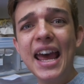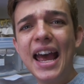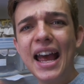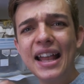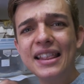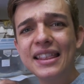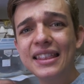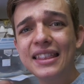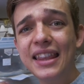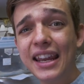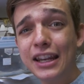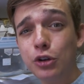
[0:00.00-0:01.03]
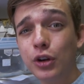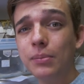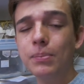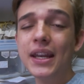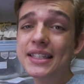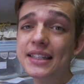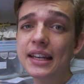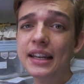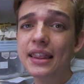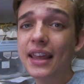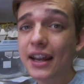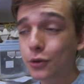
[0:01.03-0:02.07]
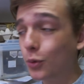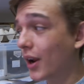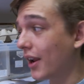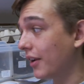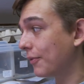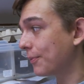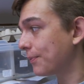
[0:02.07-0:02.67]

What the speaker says: and they're doing better that way.